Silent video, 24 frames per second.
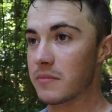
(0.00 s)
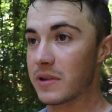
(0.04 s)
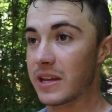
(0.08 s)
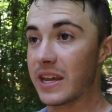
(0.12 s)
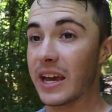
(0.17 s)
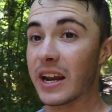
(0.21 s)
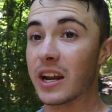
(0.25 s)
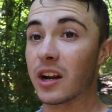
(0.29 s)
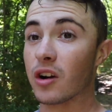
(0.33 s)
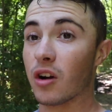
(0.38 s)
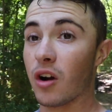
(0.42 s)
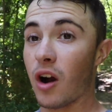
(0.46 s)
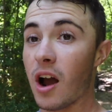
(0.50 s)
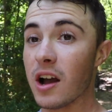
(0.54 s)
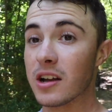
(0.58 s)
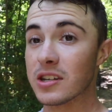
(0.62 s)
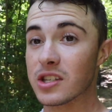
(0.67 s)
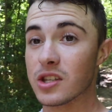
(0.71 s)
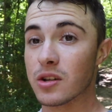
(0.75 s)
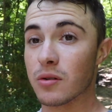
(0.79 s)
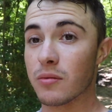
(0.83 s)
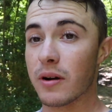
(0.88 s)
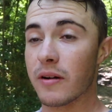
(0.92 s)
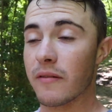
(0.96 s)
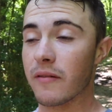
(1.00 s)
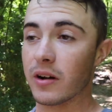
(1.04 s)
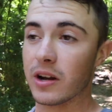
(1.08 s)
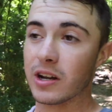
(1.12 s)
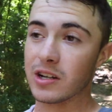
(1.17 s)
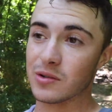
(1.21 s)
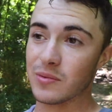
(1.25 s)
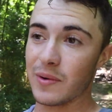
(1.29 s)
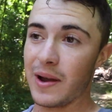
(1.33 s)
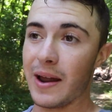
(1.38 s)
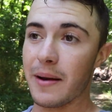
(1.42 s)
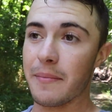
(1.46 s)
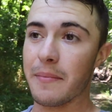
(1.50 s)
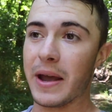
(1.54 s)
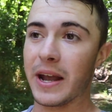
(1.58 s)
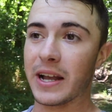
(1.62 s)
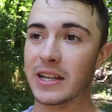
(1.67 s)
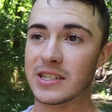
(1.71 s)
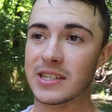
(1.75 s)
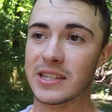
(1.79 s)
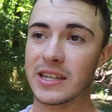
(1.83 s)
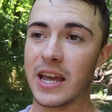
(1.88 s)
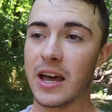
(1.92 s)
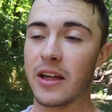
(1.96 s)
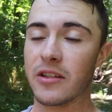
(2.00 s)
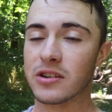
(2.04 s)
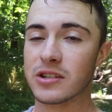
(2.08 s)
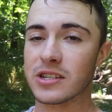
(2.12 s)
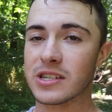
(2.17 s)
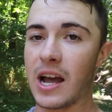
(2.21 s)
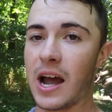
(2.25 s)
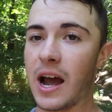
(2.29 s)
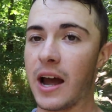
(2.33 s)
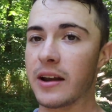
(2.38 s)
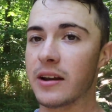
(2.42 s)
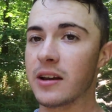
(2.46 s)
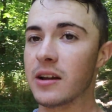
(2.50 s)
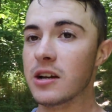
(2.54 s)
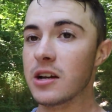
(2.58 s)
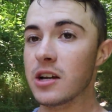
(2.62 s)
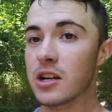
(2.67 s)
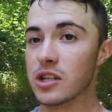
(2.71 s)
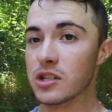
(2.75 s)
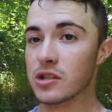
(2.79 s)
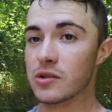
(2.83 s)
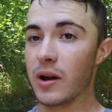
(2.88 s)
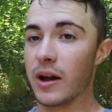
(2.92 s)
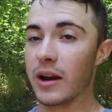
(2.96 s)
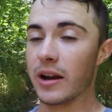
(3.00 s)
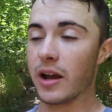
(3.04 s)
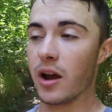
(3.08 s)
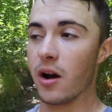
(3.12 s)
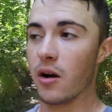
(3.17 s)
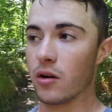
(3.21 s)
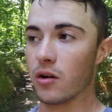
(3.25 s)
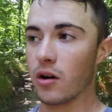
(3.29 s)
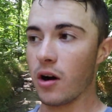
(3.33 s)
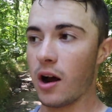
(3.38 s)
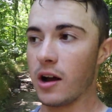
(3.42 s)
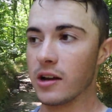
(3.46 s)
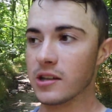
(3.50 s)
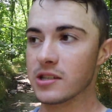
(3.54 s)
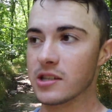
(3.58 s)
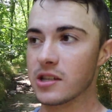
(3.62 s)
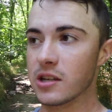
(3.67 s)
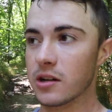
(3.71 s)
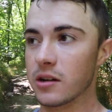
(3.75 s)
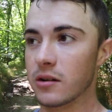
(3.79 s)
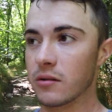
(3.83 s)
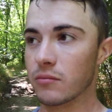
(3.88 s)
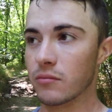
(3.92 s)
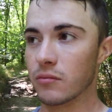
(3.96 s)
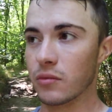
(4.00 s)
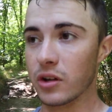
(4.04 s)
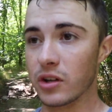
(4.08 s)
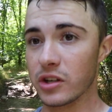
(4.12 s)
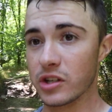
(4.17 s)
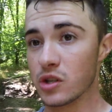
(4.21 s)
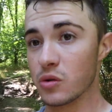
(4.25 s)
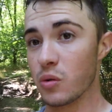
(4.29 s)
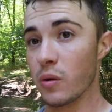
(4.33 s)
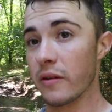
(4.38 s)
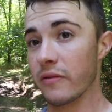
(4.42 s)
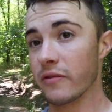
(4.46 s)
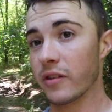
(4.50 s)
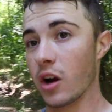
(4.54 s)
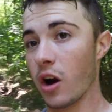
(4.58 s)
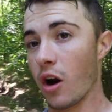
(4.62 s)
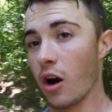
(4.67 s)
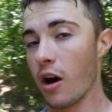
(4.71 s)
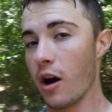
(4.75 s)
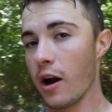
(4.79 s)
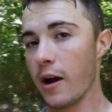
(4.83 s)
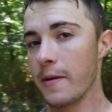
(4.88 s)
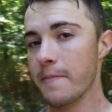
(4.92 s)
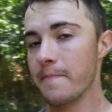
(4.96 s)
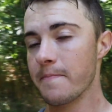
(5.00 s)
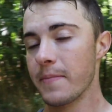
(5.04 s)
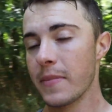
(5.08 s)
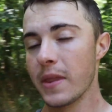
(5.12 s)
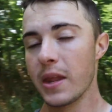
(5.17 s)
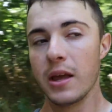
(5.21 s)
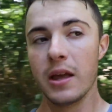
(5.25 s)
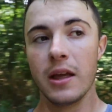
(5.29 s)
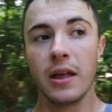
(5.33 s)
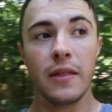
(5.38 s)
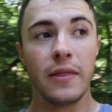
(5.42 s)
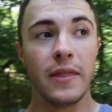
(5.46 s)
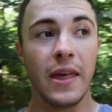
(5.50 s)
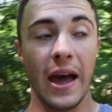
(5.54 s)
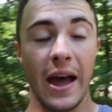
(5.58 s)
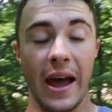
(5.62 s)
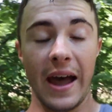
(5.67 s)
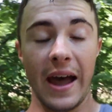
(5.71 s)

get across the river, because we had to make it to the other side. So we had to go across the really swift current that